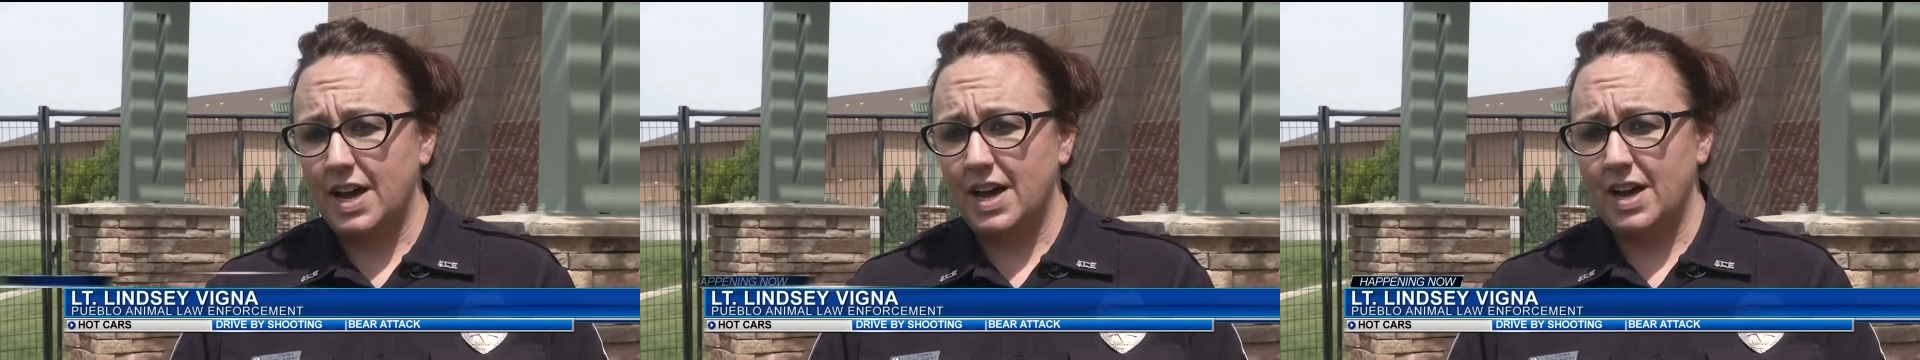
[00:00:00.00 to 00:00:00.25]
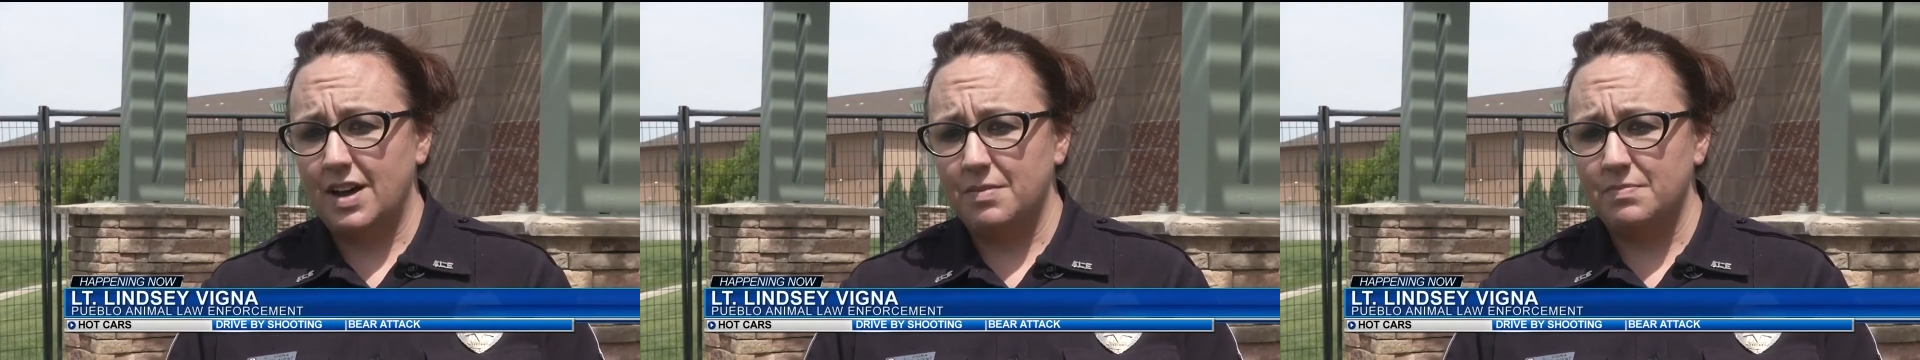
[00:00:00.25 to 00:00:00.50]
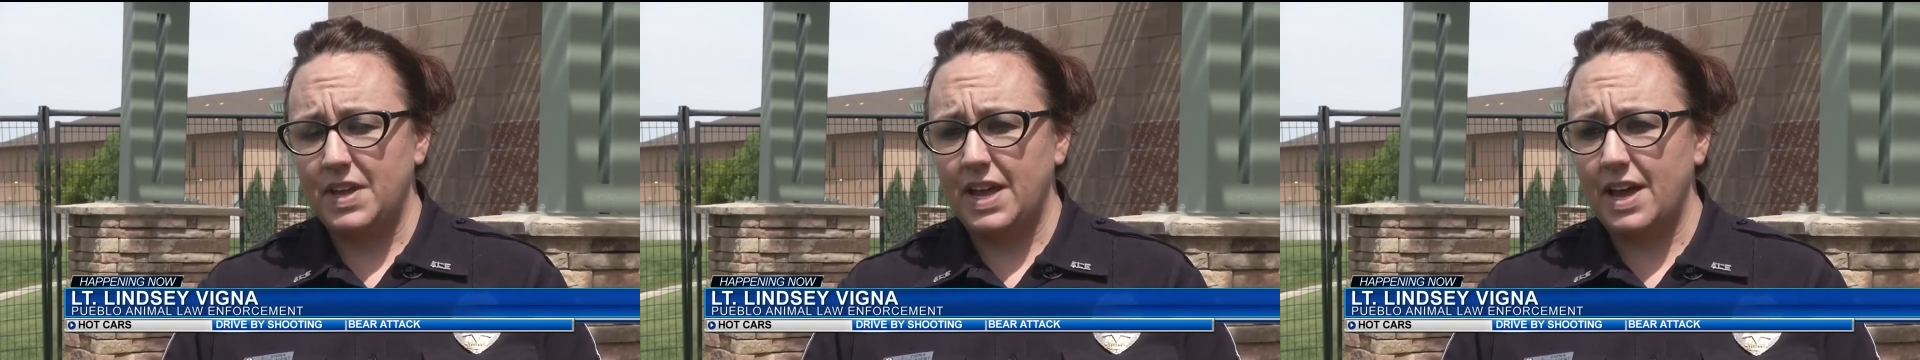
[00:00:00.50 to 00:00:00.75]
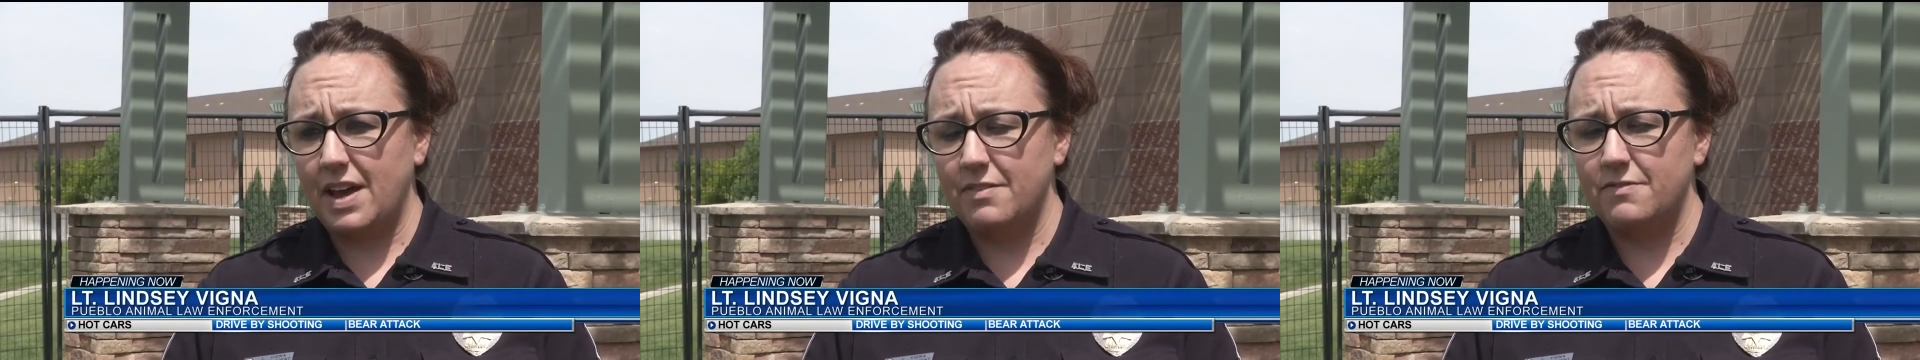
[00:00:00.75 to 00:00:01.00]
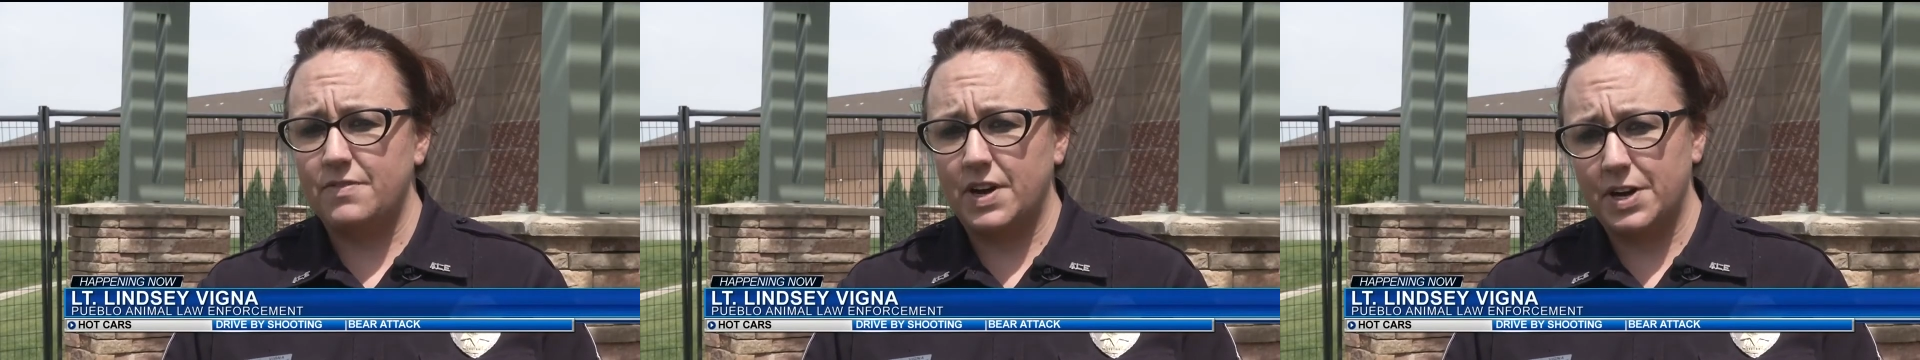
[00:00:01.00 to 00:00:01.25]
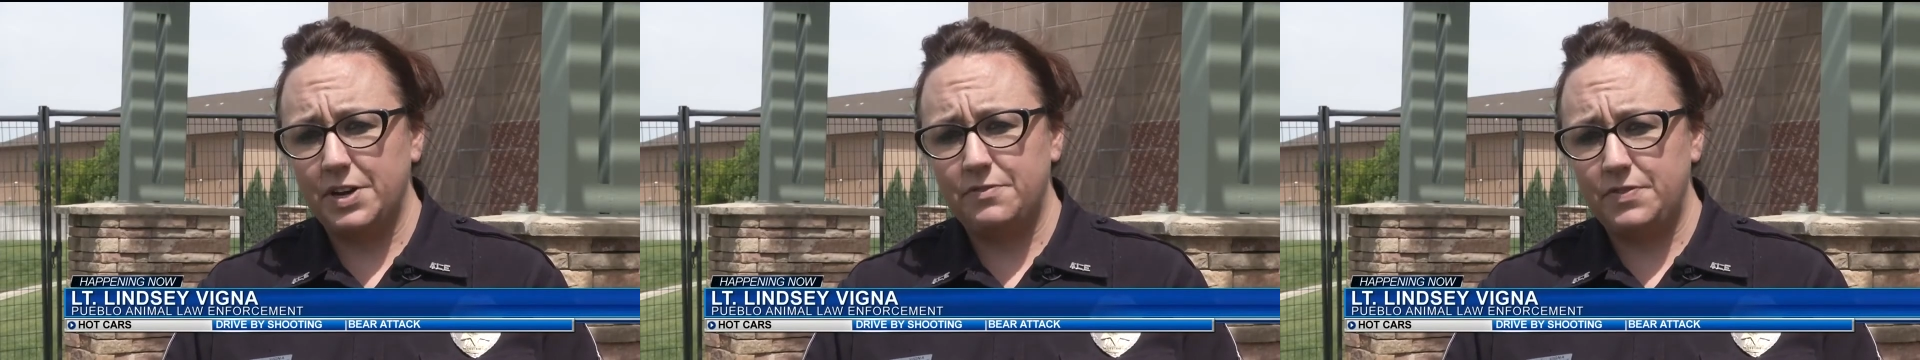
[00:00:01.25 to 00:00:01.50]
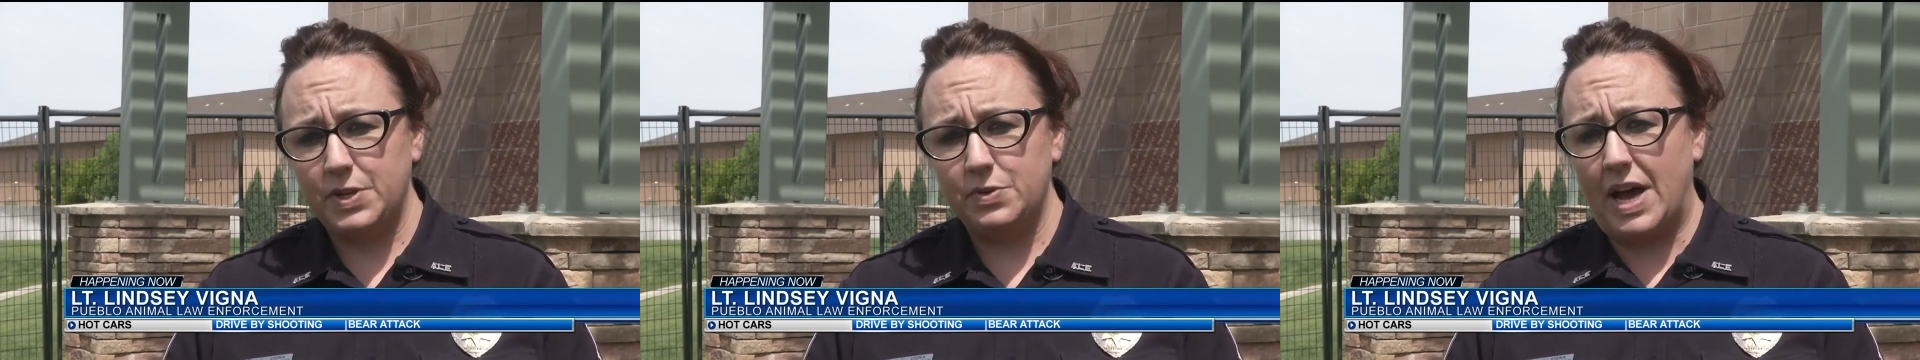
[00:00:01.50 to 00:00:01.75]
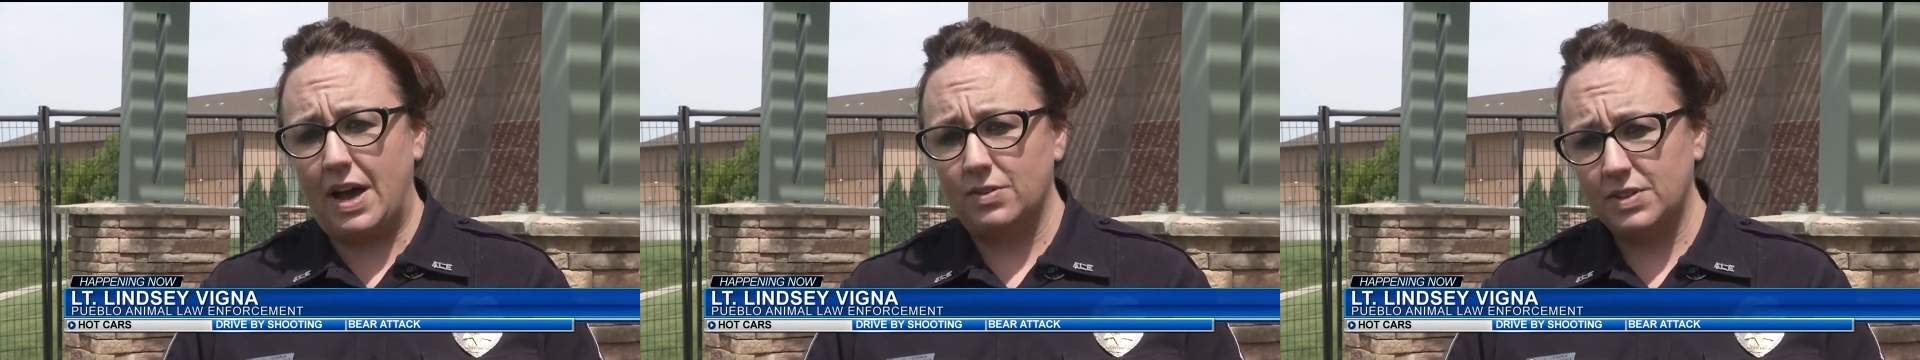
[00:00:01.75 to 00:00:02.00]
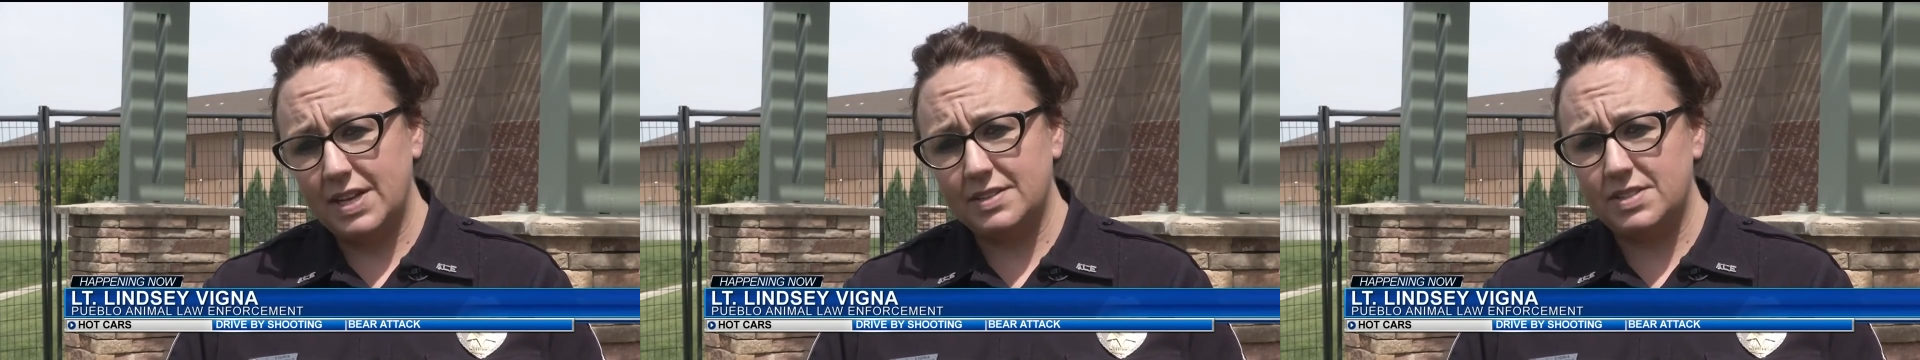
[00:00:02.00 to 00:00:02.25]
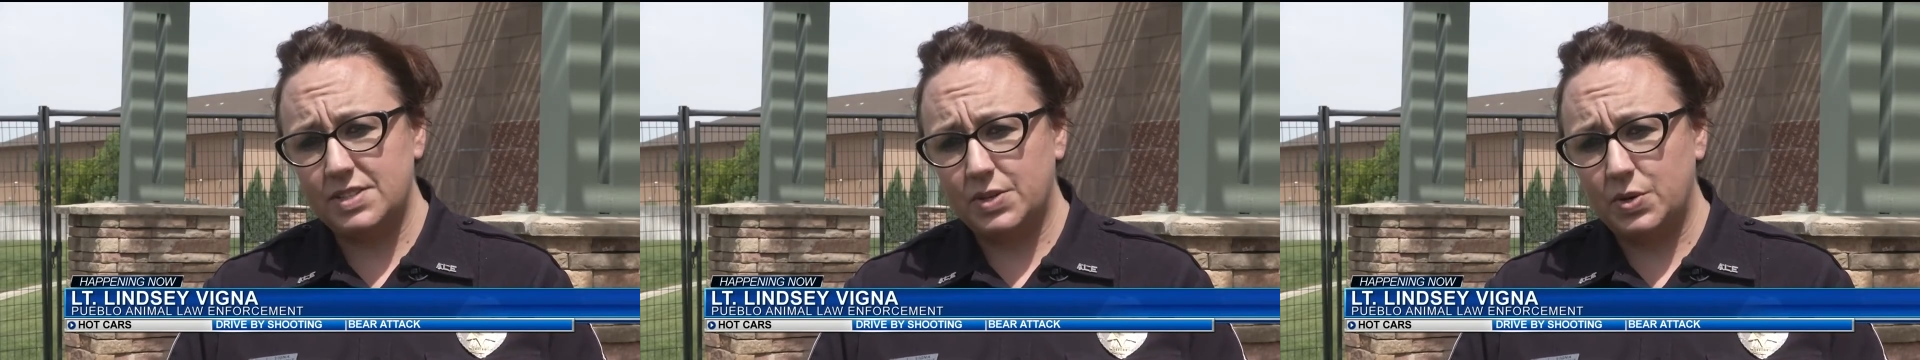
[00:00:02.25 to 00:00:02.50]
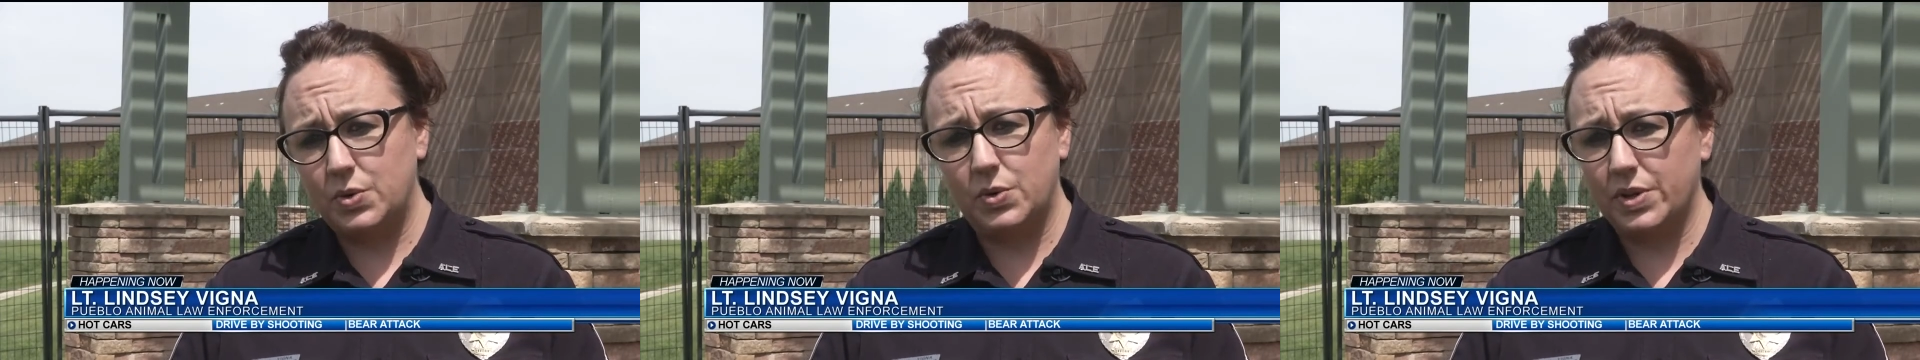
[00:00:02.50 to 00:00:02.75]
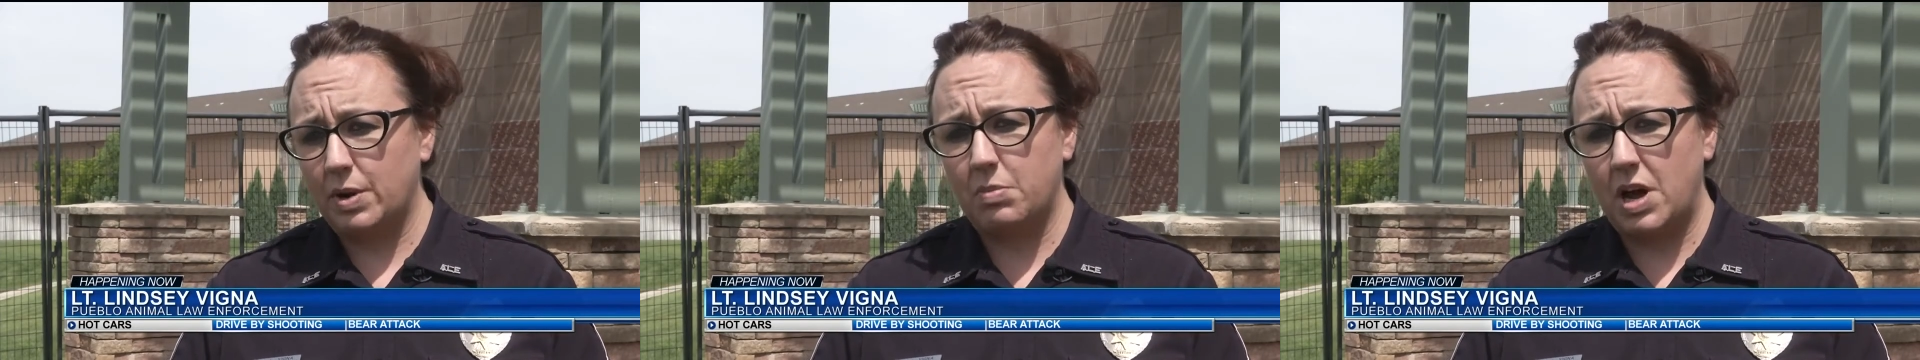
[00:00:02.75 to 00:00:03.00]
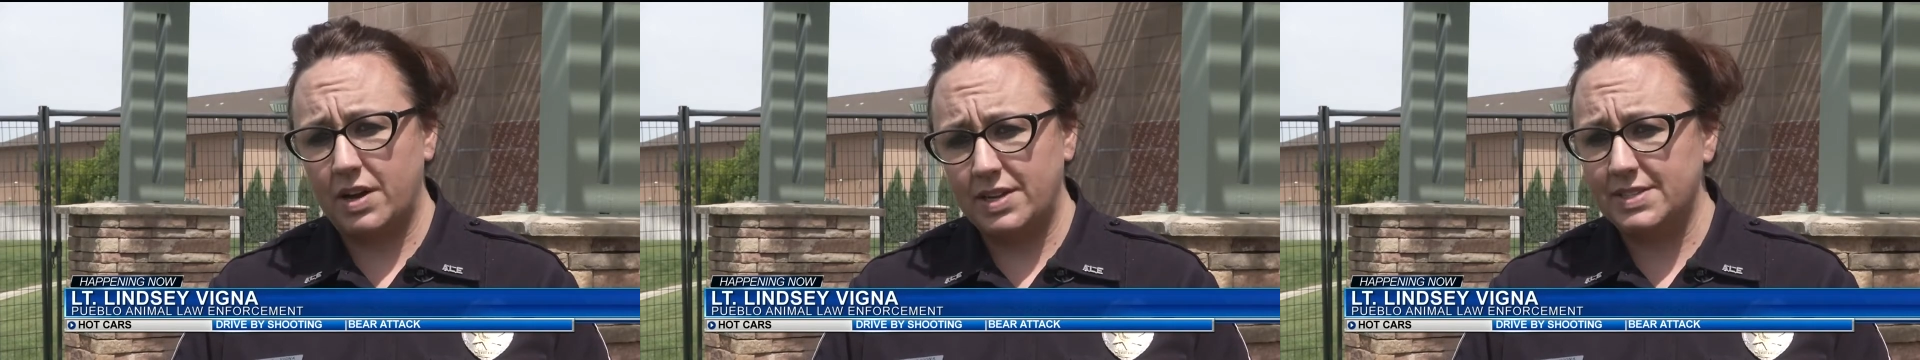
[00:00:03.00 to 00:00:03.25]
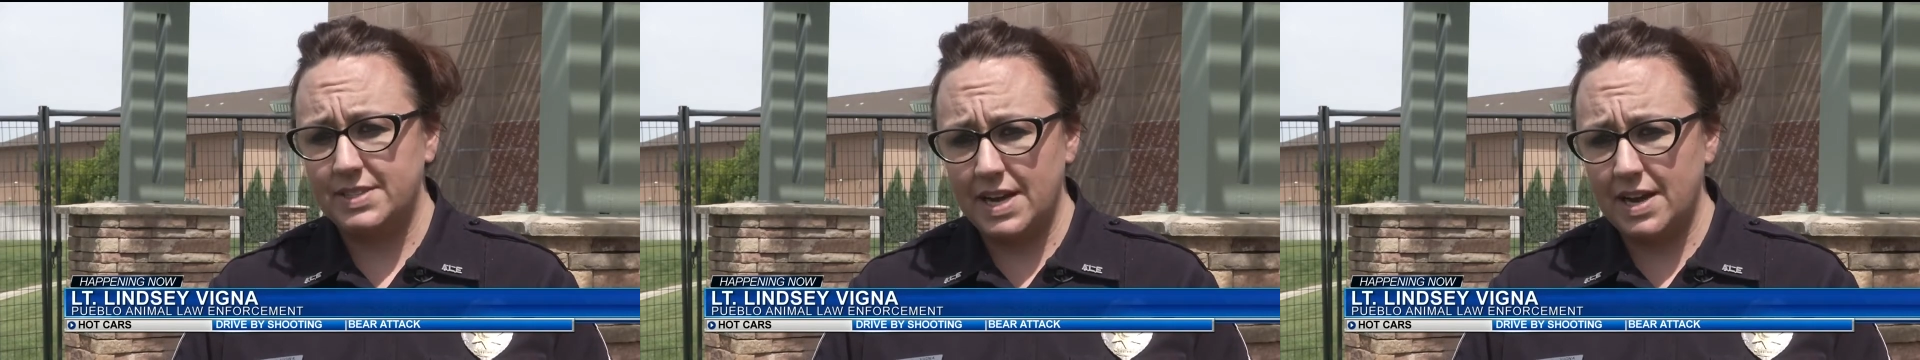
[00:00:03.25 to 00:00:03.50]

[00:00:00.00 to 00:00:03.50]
Um, they have very few outlets to cool their bodies